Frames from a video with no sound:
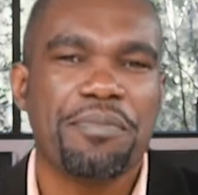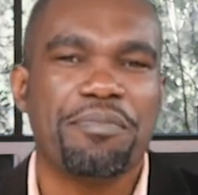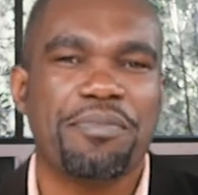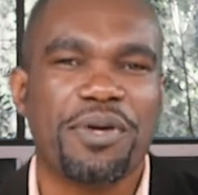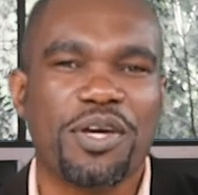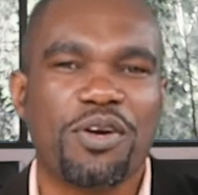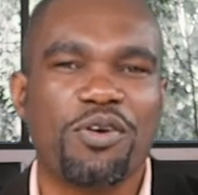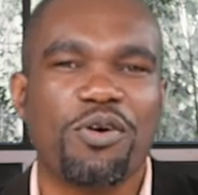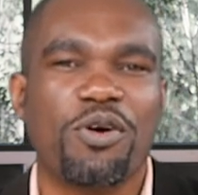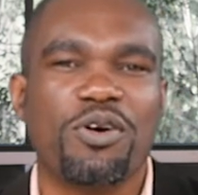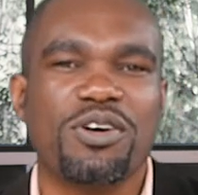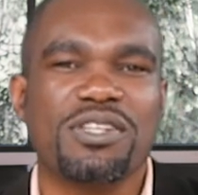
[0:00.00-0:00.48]

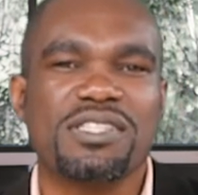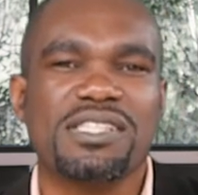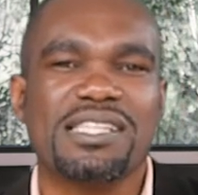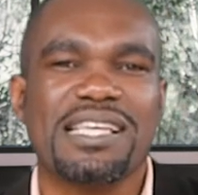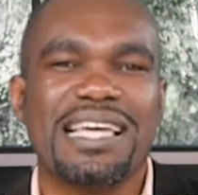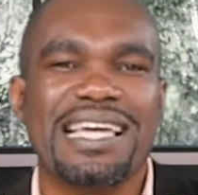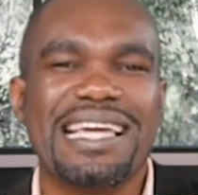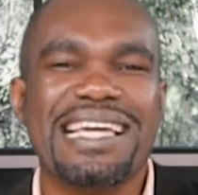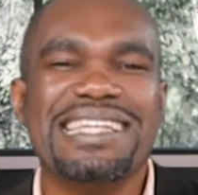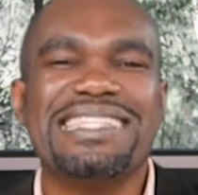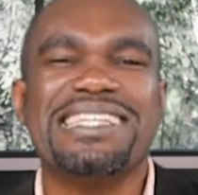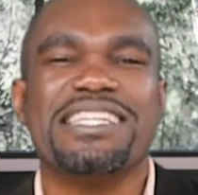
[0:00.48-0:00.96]
Because
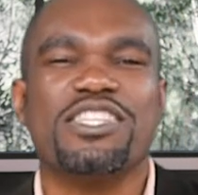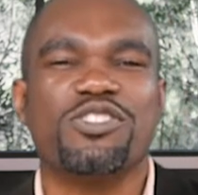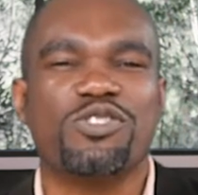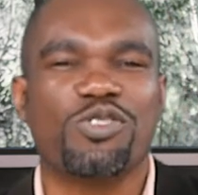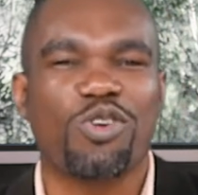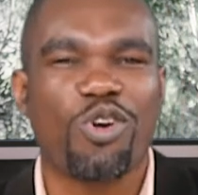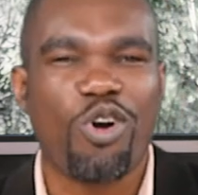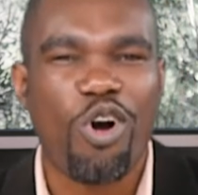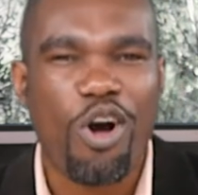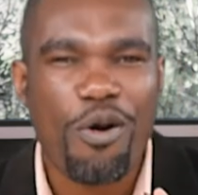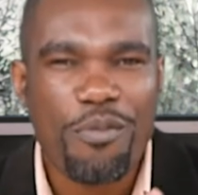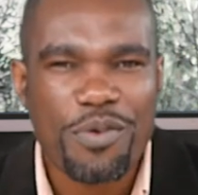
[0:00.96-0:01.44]
it is
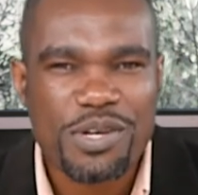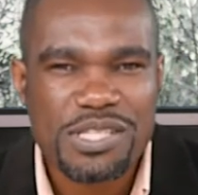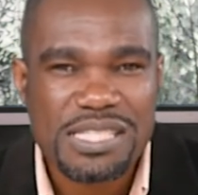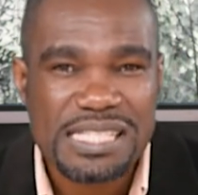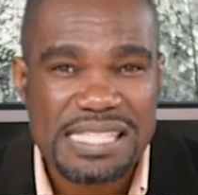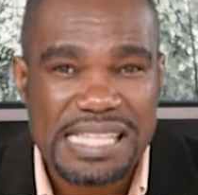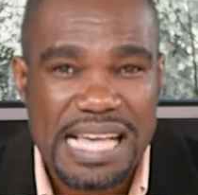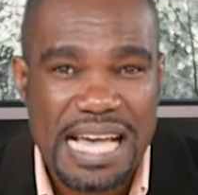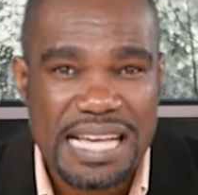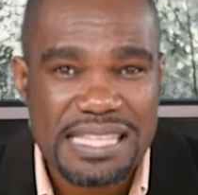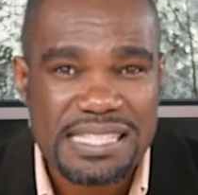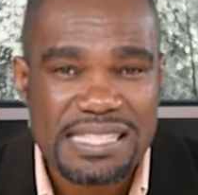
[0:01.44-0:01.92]
common
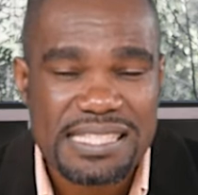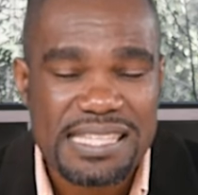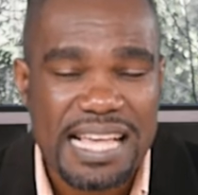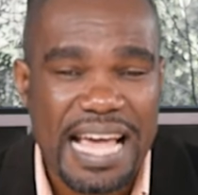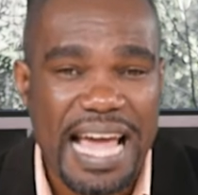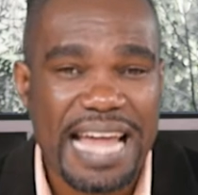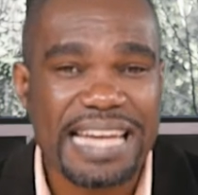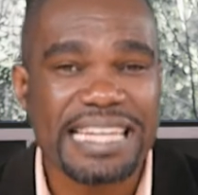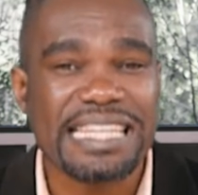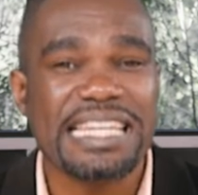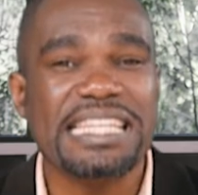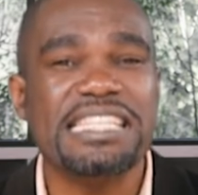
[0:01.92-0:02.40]
sense
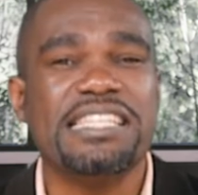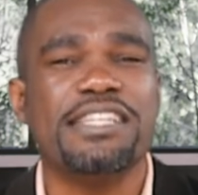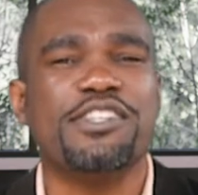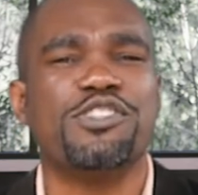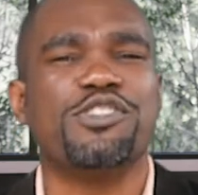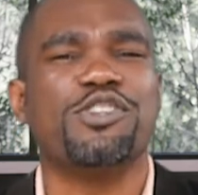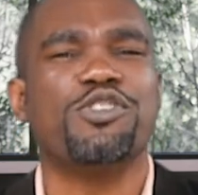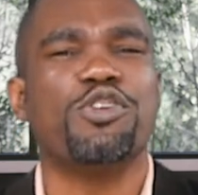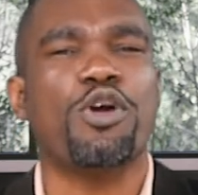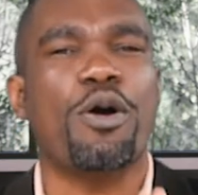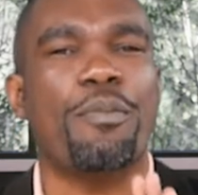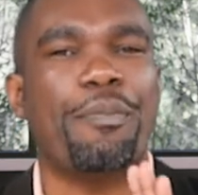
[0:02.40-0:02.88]
and it
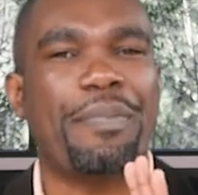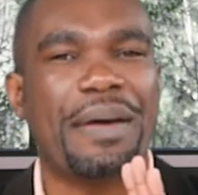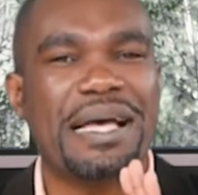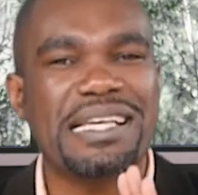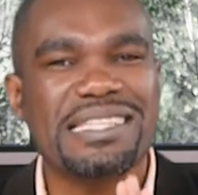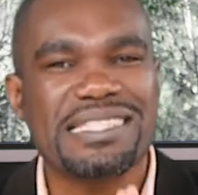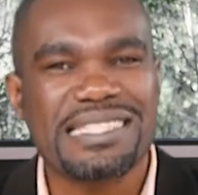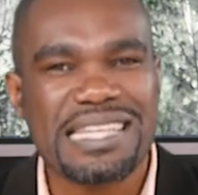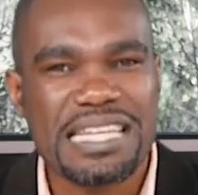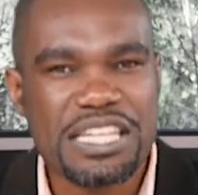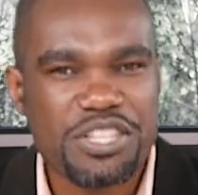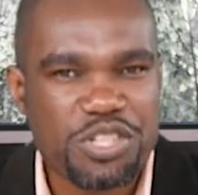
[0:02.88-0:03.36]
is in your
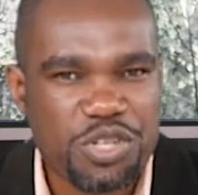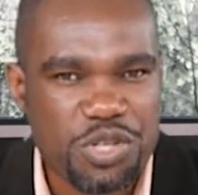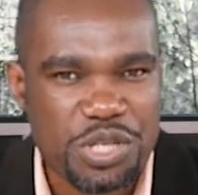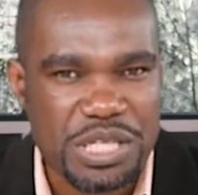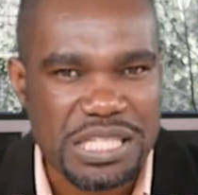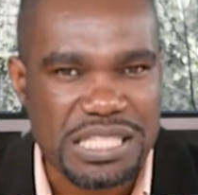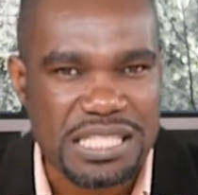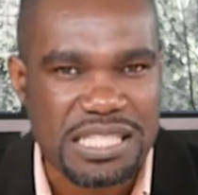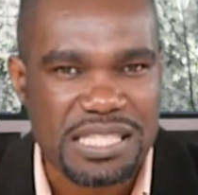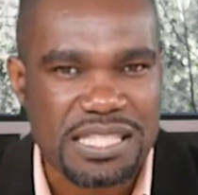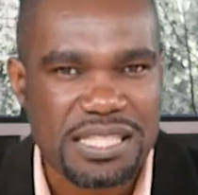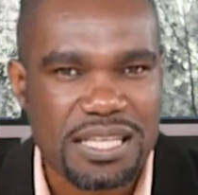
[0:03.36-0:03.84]
best
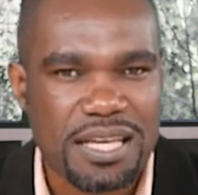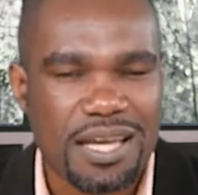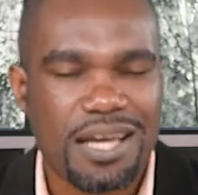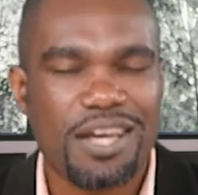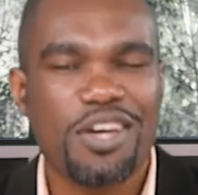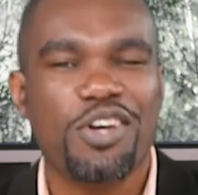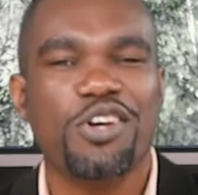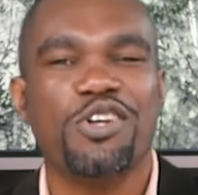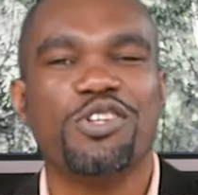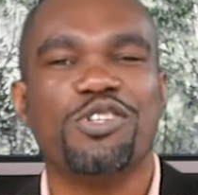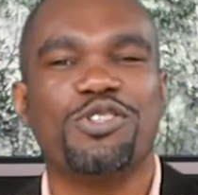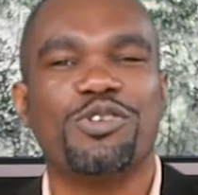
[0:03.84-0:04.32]
interest
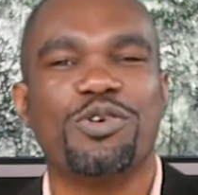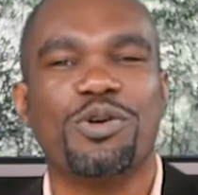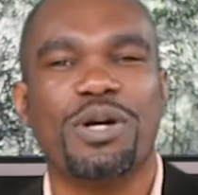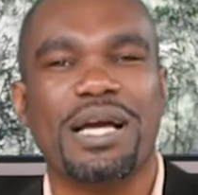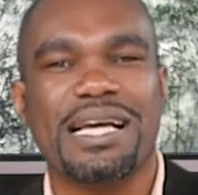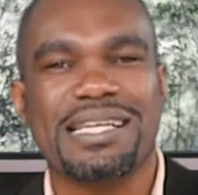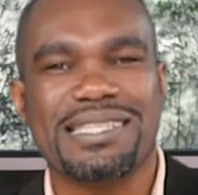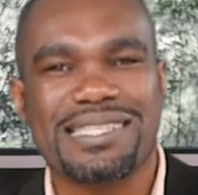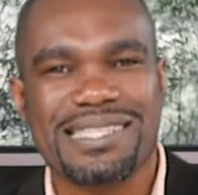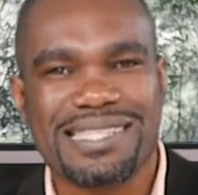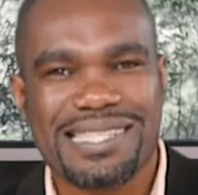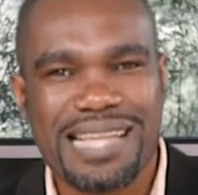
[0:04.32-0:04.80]
to
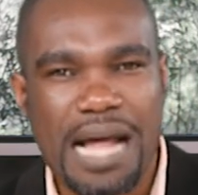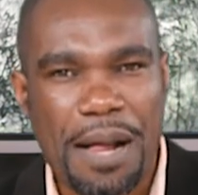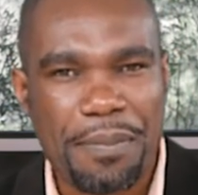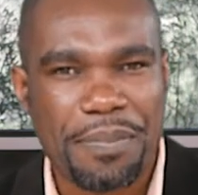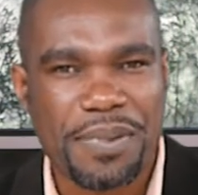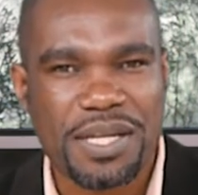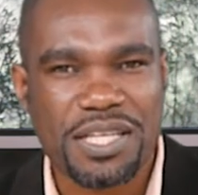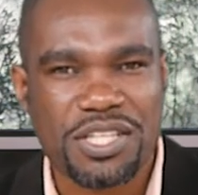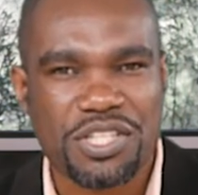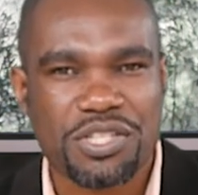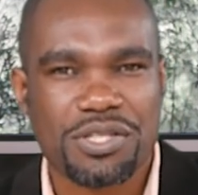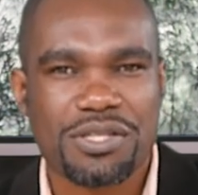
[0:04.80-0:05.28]

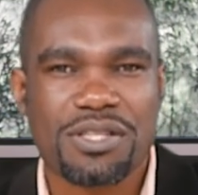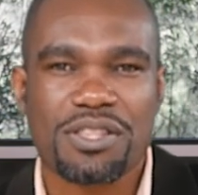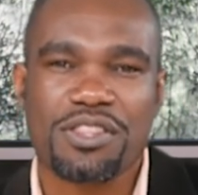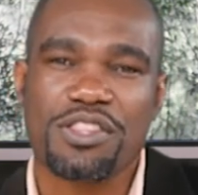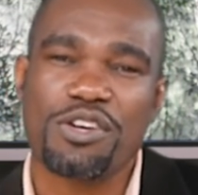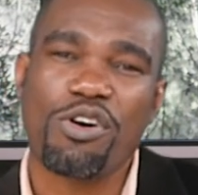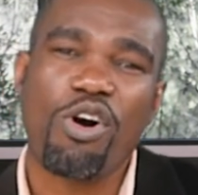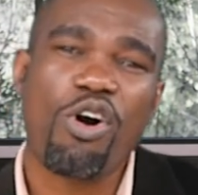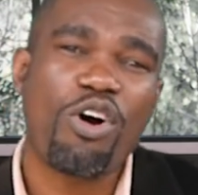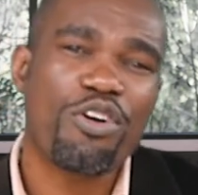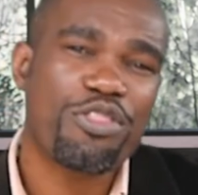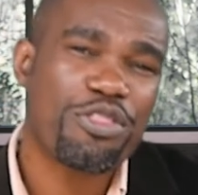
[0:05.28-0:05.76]
establish
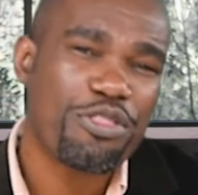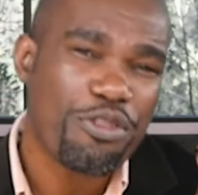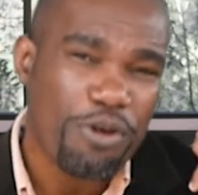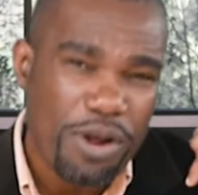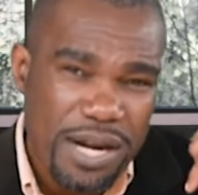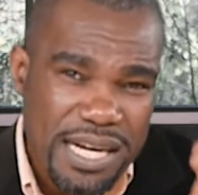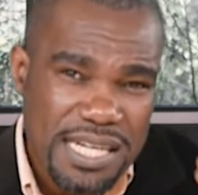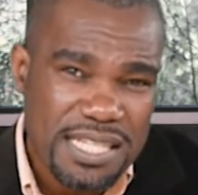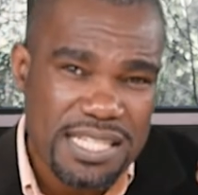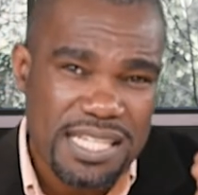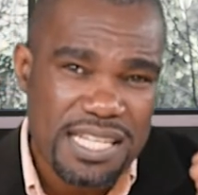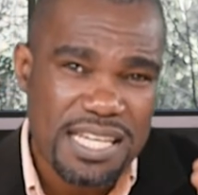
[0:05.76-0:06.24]
the
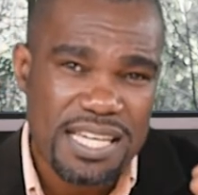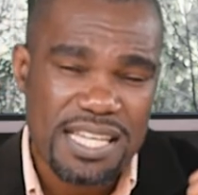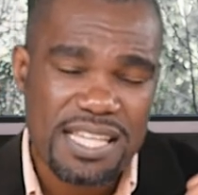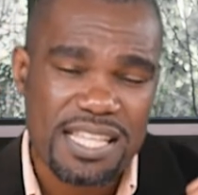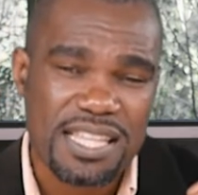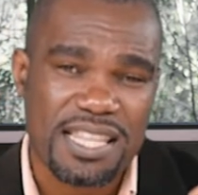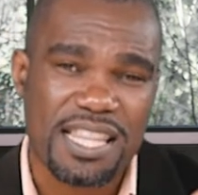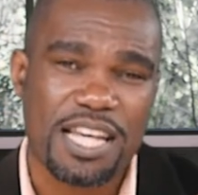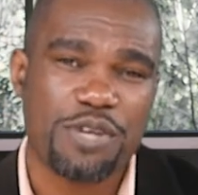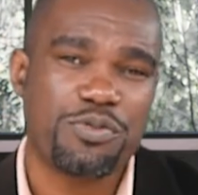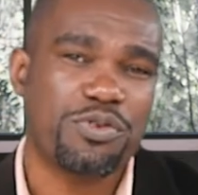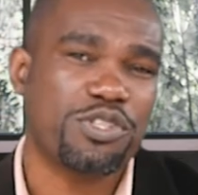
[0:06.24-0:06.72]

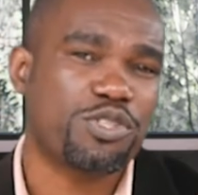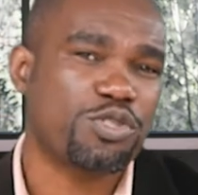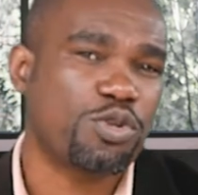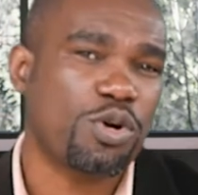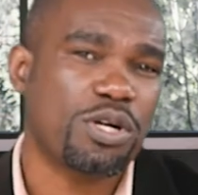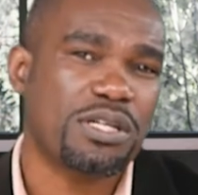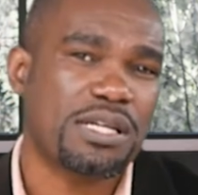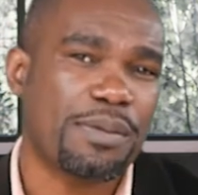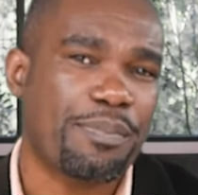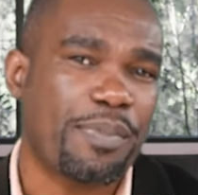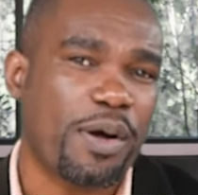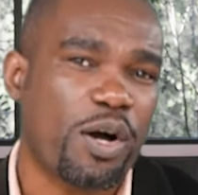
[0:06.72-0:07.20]
authority that we
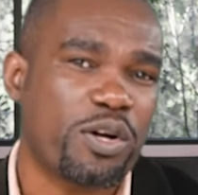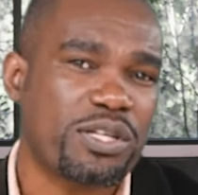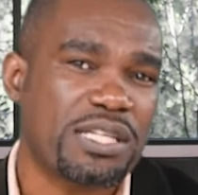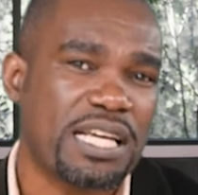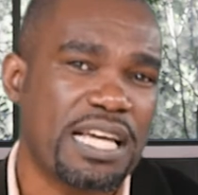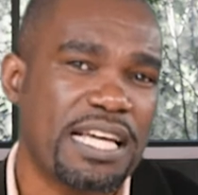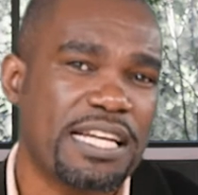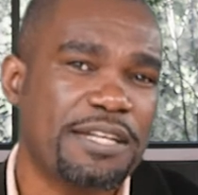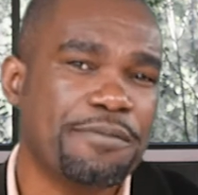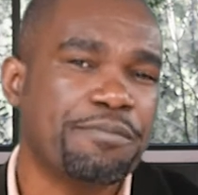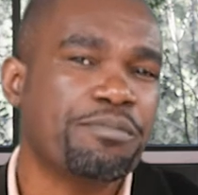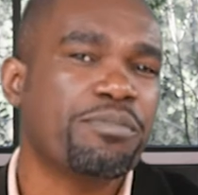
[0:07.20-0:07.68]
talked about
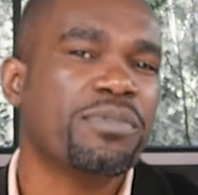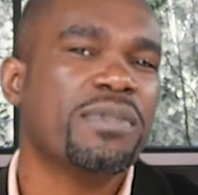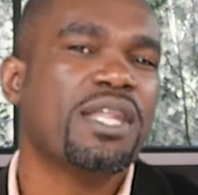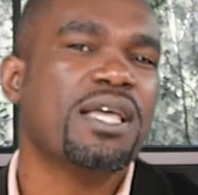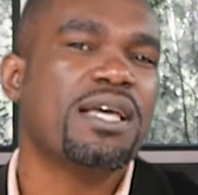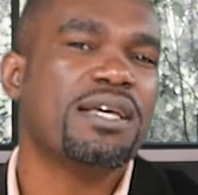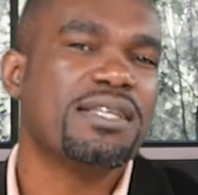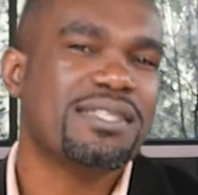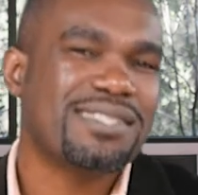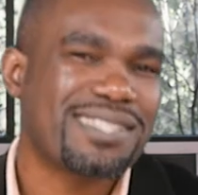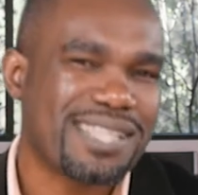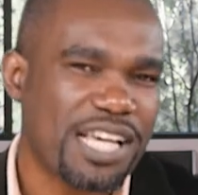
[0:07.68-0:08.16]
in
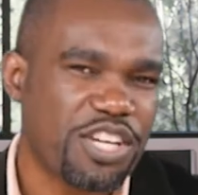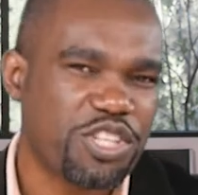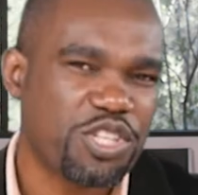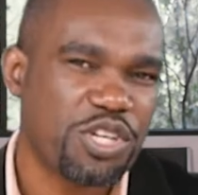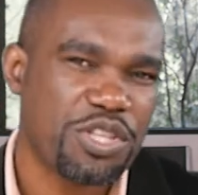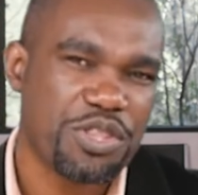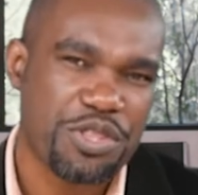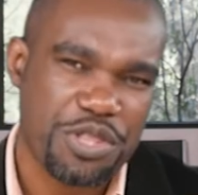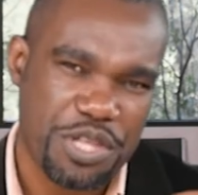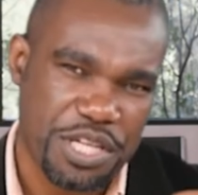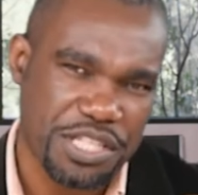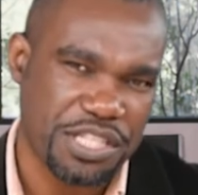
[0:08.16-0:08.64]

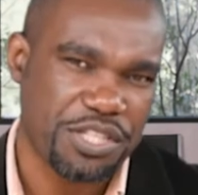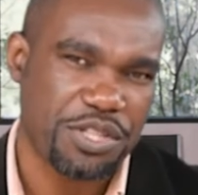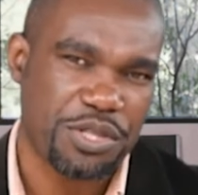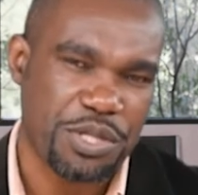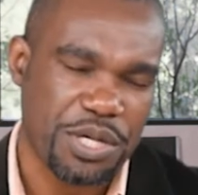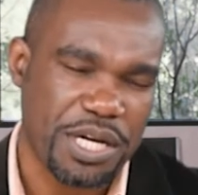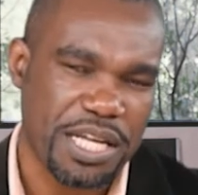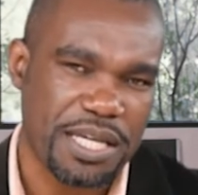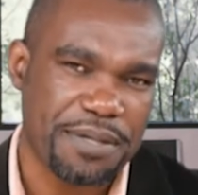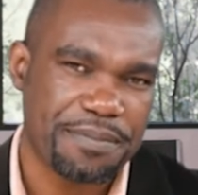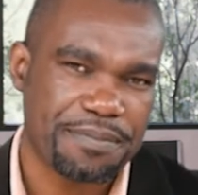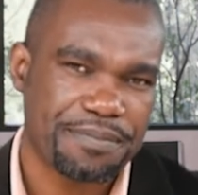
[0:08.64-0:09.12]
section
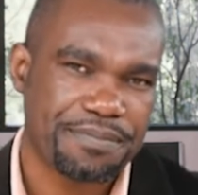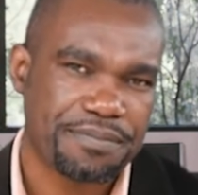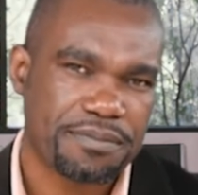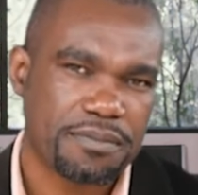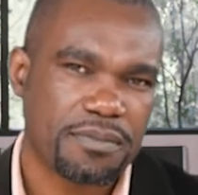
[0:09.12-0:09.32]
33.